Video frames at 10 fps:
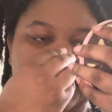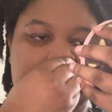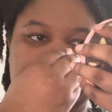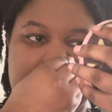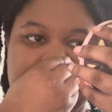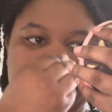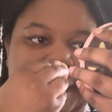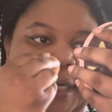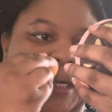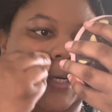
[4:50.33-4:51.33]
And
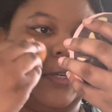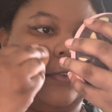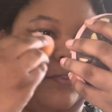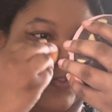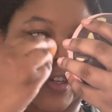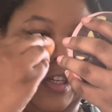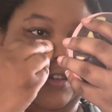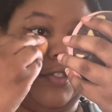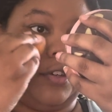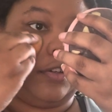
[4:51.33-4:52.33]
they are very
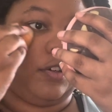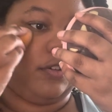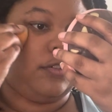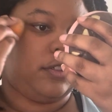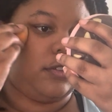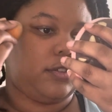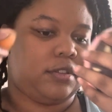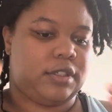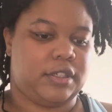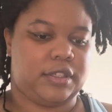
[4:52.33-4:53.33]
vocal.
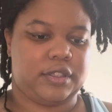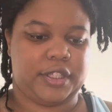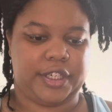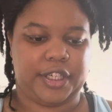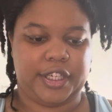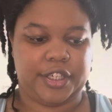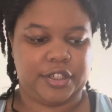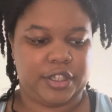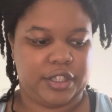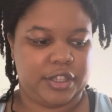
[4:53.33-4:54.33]
They're
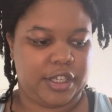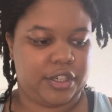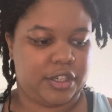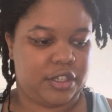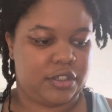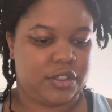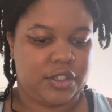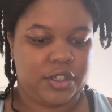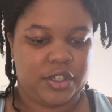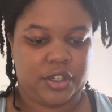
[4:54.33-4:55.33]
here and they are
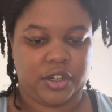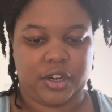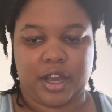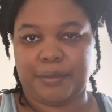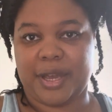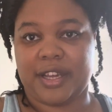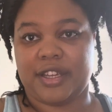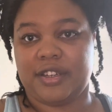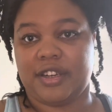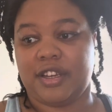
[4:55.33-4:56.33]
not
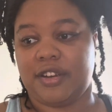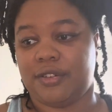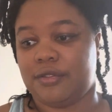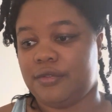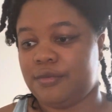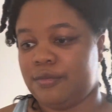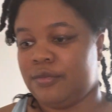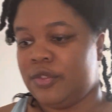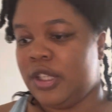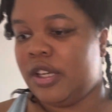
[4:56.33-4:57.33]
backing down.
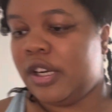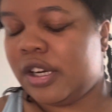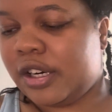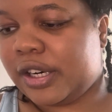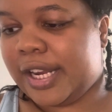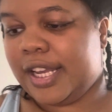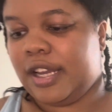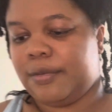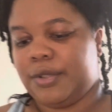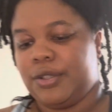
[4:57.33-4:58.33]
Alright,
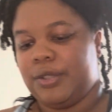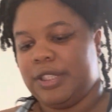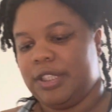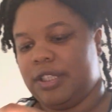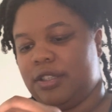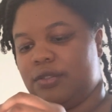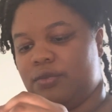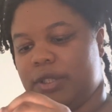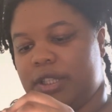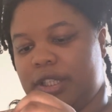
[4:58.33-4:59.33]
I'm going in
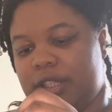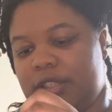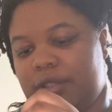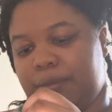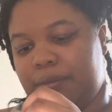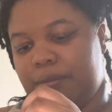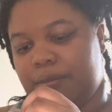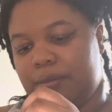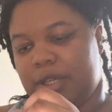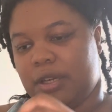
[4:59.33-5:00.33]
with this
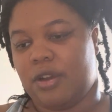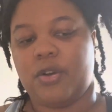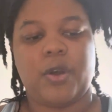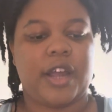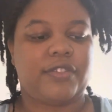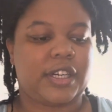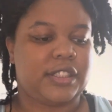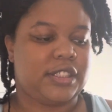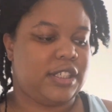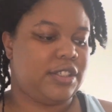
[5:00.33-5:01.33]
Oh, I forgot
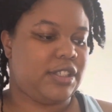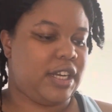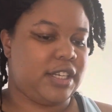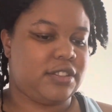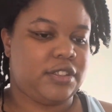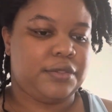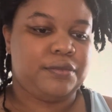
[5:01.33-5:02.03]
to tell you guys.